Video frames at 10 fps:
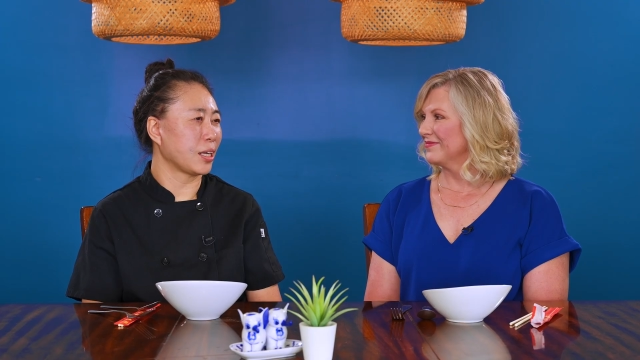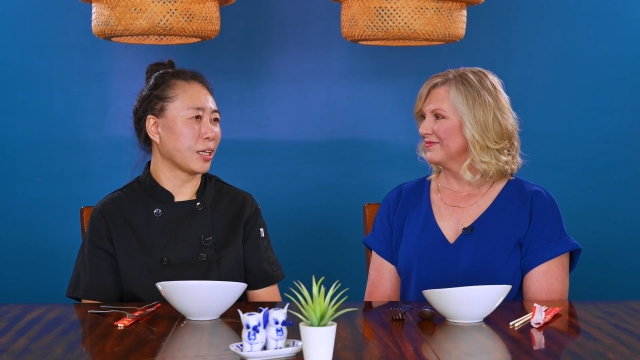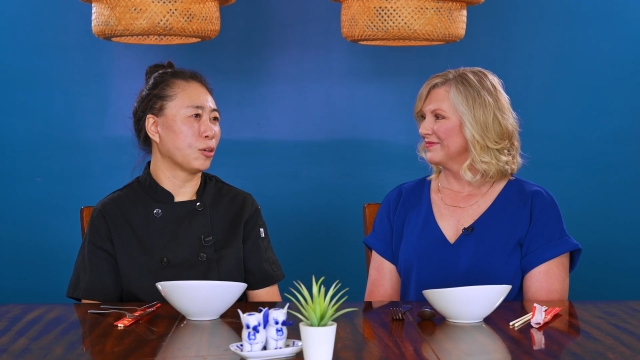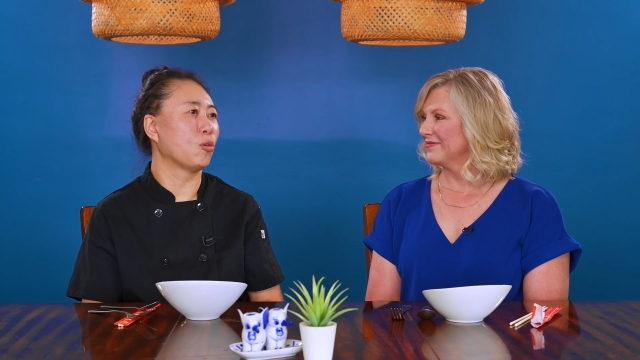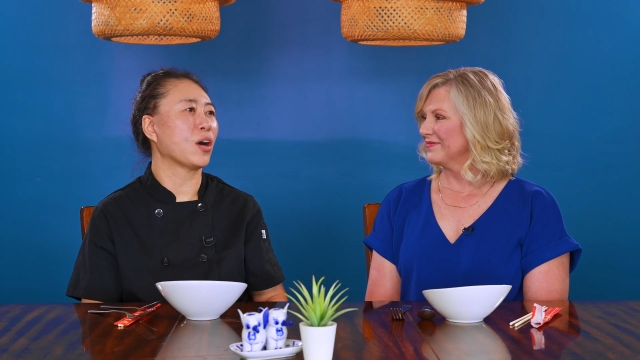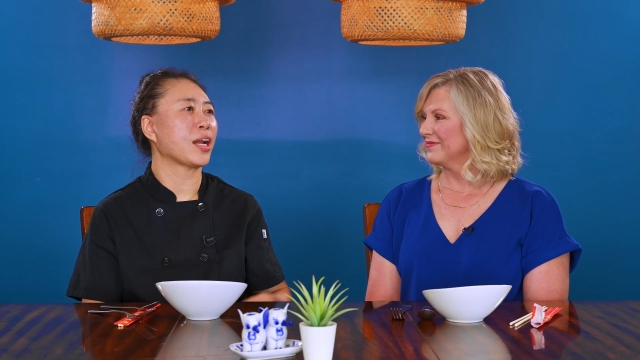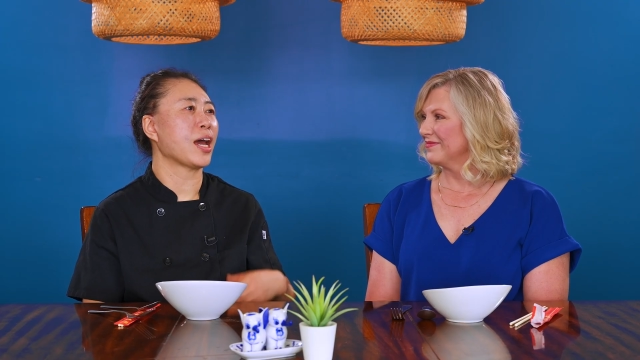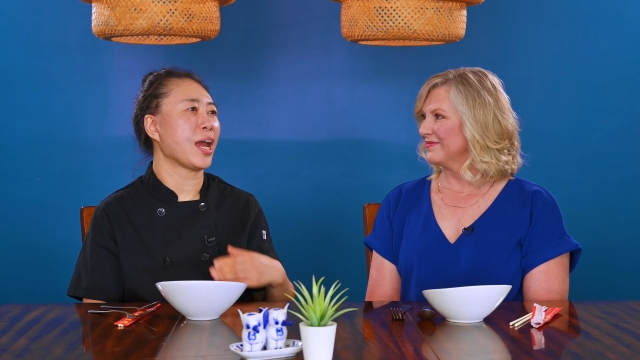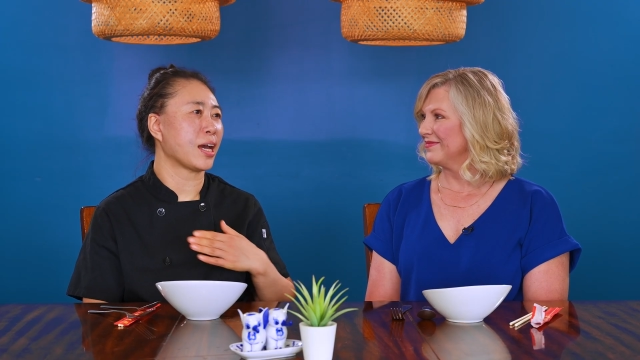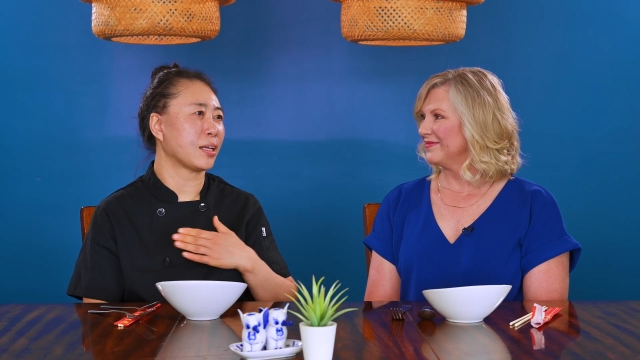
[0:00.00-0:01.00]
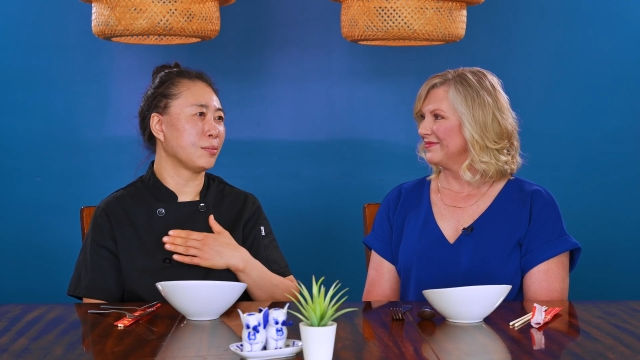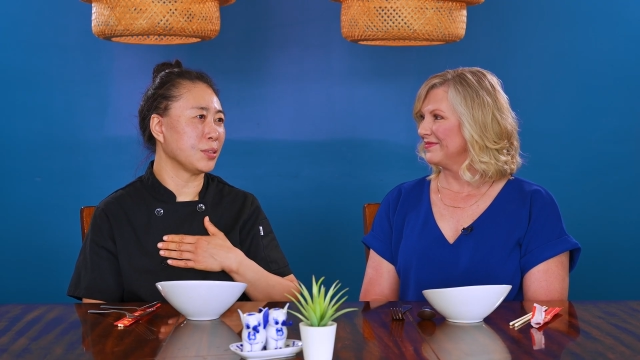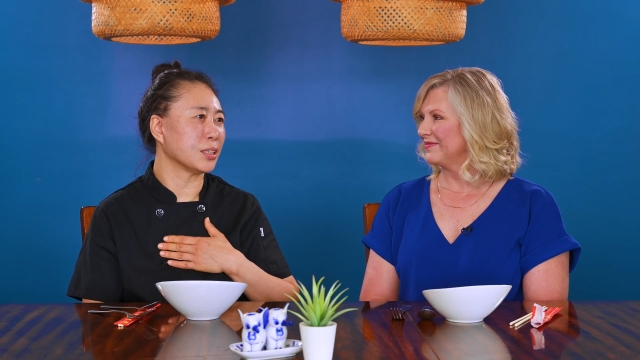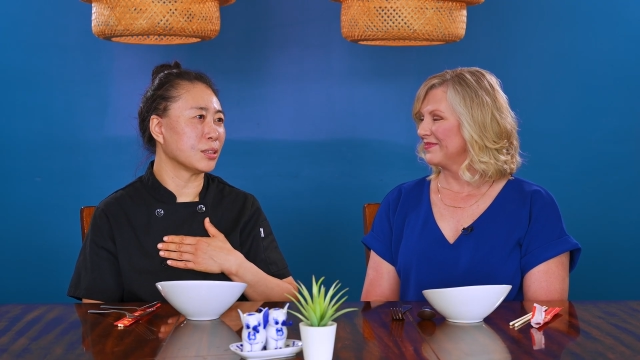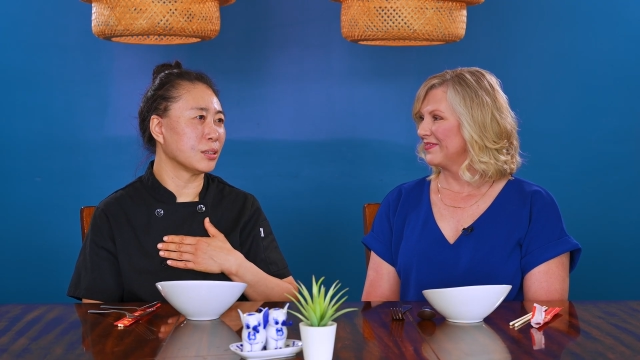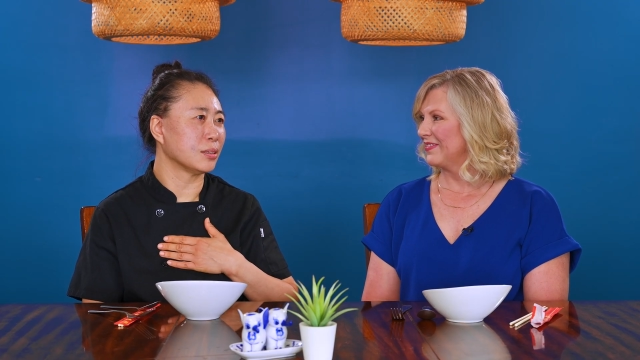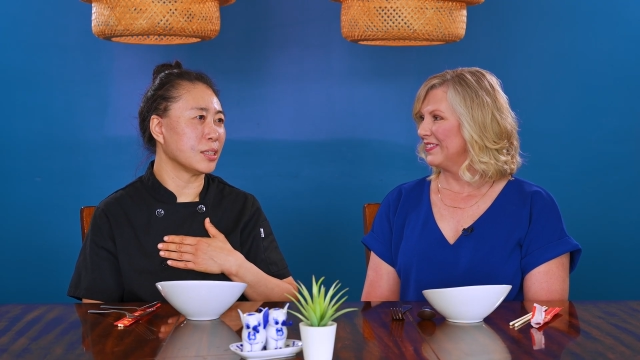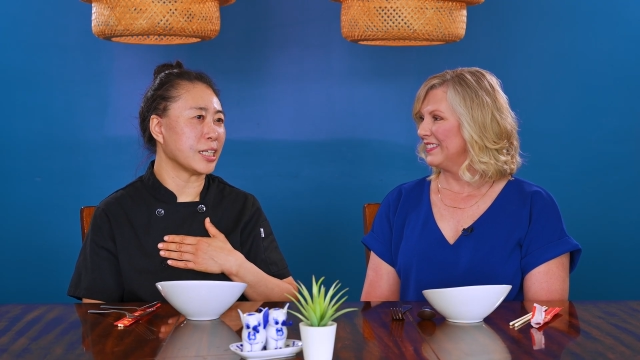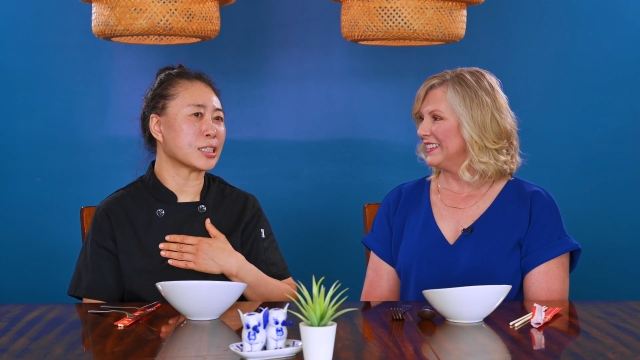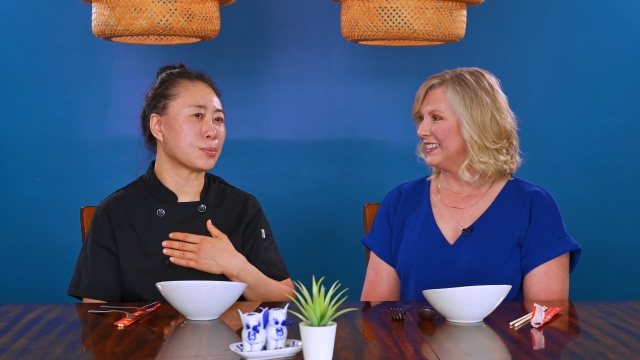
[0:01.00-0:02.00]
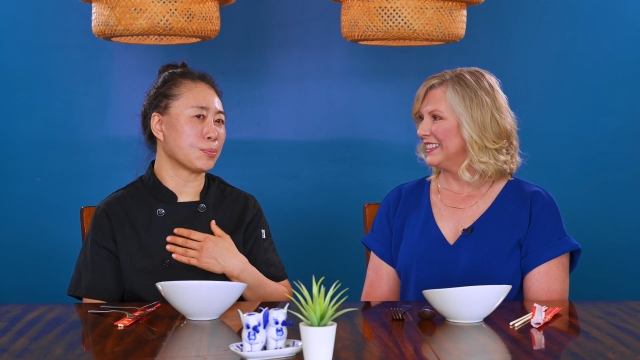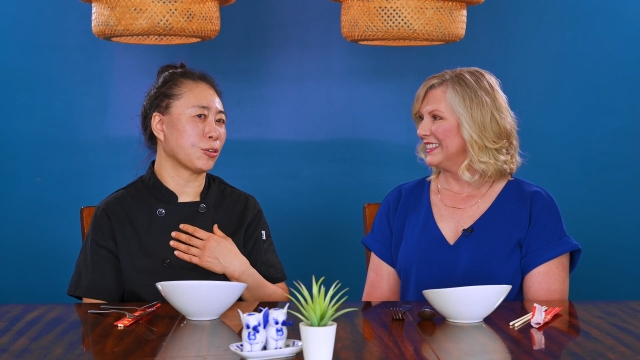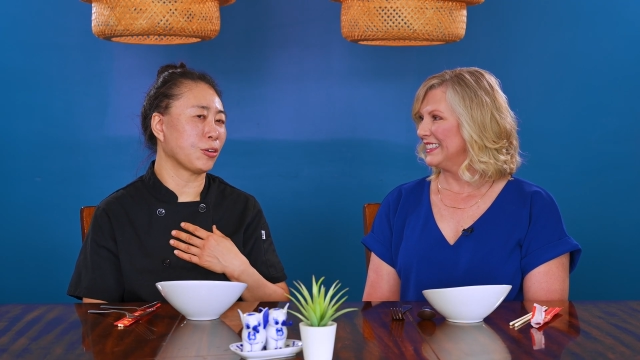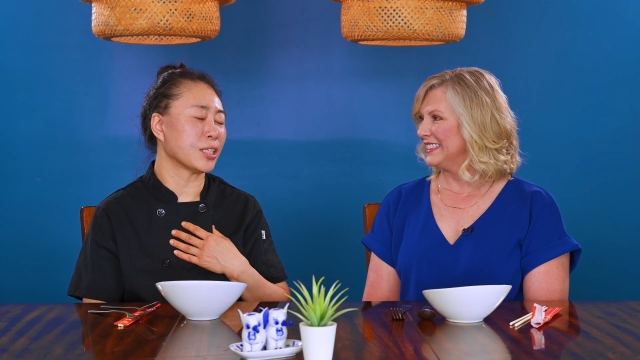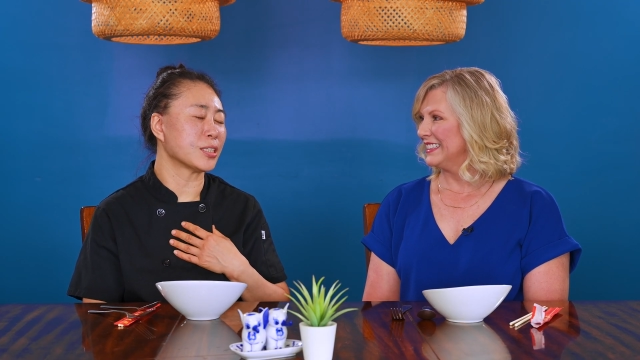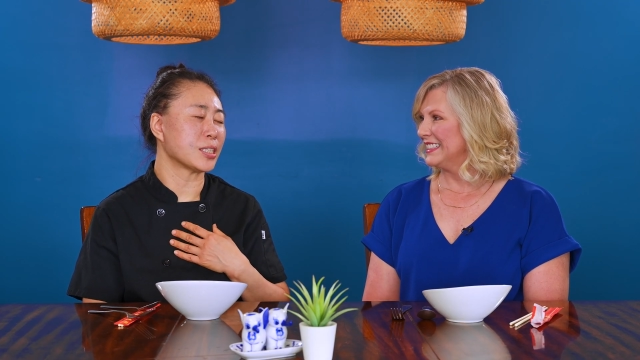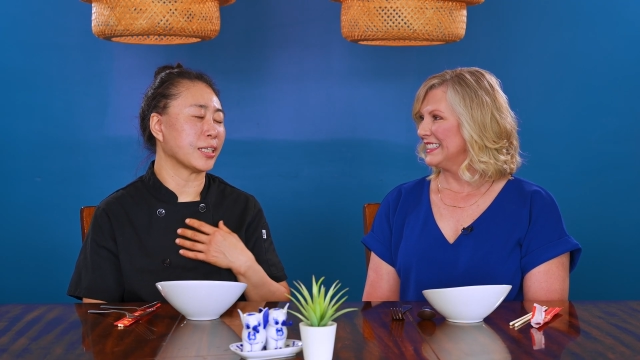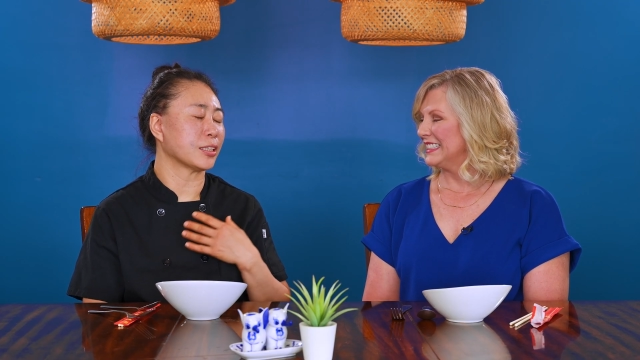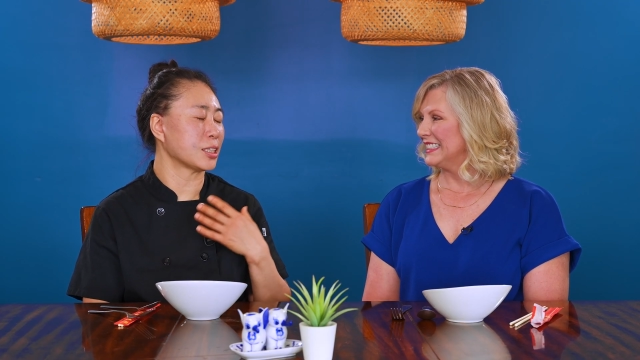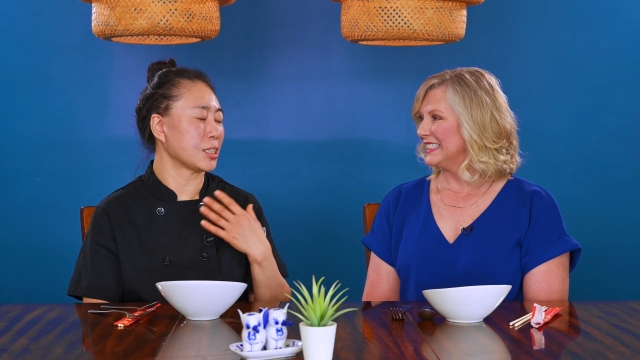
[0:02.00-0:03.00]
Speaker 1: like what I had been experienced at the